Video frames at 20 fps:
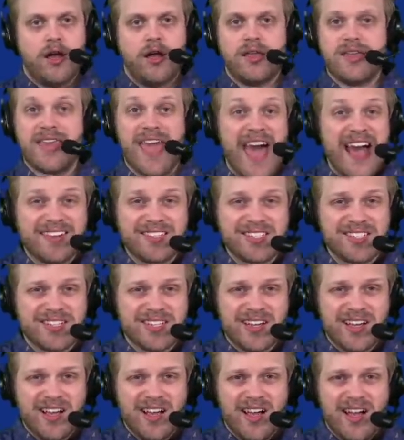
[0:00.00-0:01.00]

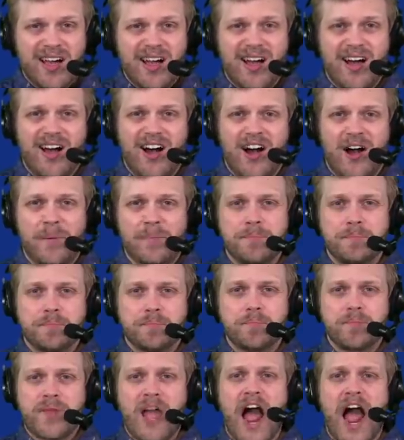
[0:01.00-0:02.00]
Yes, um,
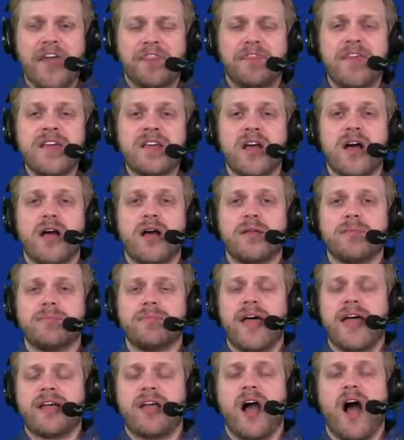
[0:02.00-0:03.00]
I think
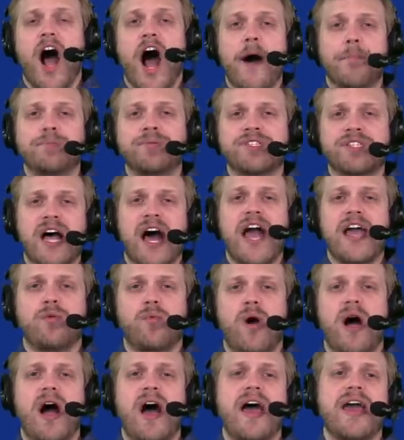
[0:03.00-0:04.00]
like upside
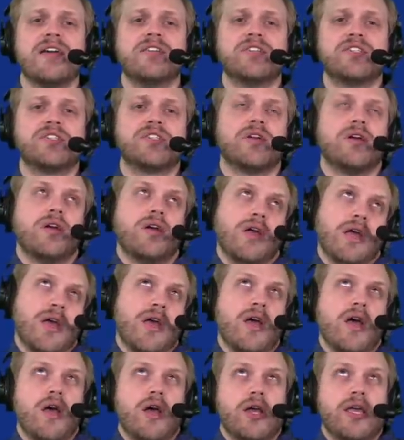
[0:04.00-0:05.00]
wise,
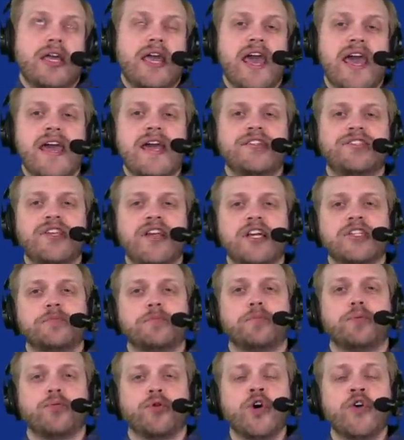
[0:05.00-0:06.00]
Kazee has
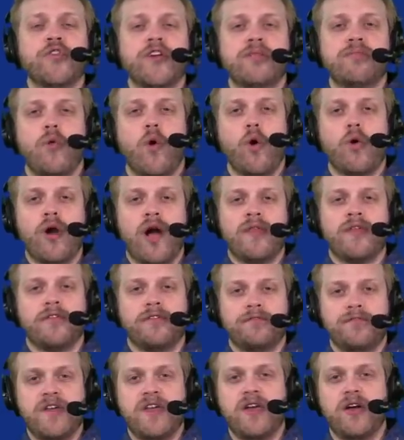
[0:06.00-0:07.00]
proven more on the
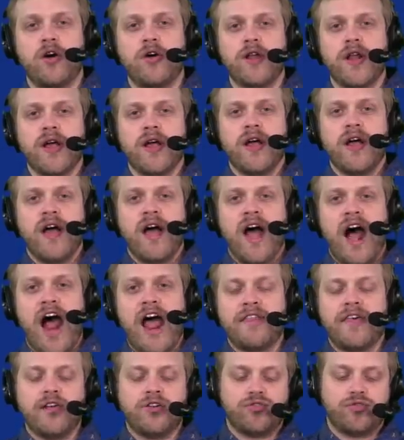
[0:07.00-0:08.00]
field.
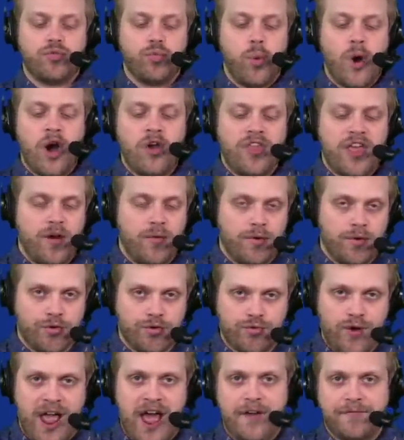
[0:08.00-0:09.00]
I think where they were
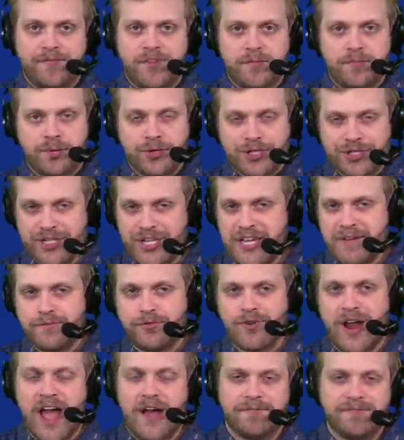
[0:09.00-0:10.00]
drafted, perceived
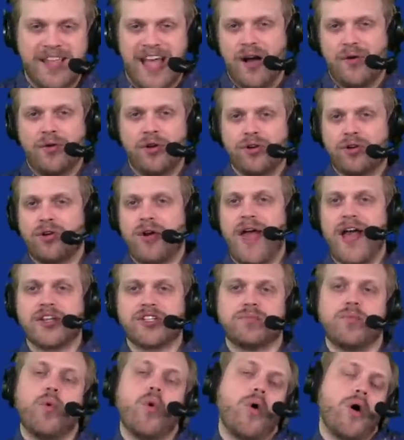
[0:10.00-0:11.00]
draft talent, Hooker
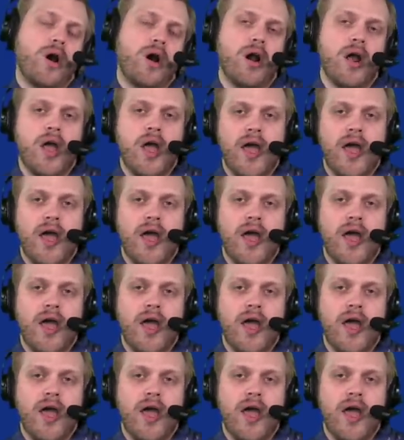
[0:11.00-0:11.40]
has more.